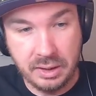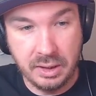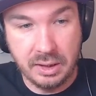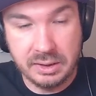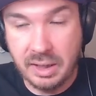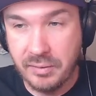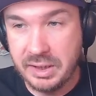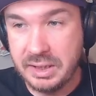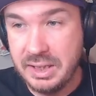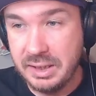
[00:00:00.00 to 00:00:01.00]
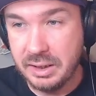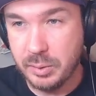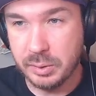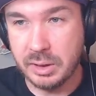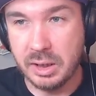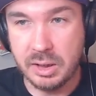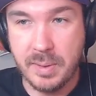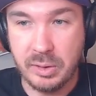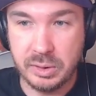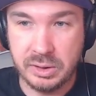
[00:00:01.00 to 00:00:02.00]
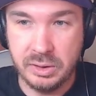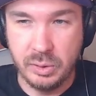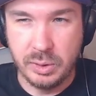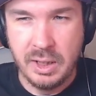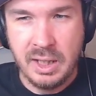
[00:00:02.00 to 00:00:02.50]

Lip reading: 17 that we'll talk about soon.